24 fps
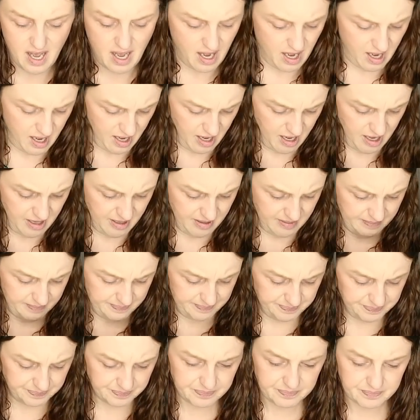um,
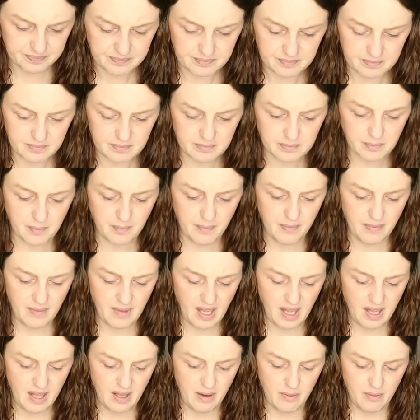
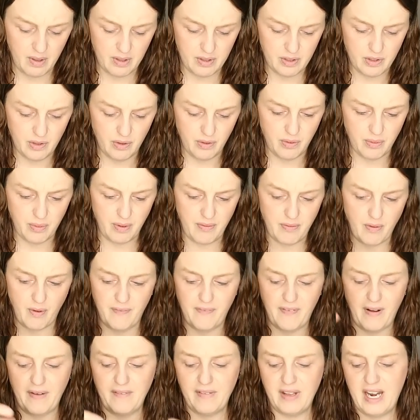one, two, three, four,
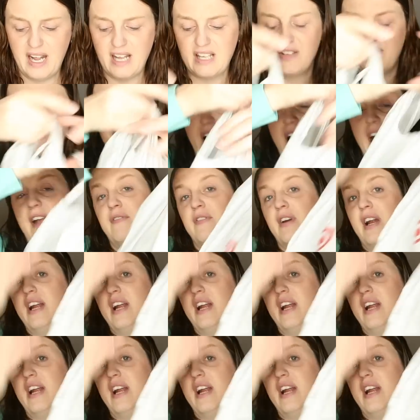five. It has five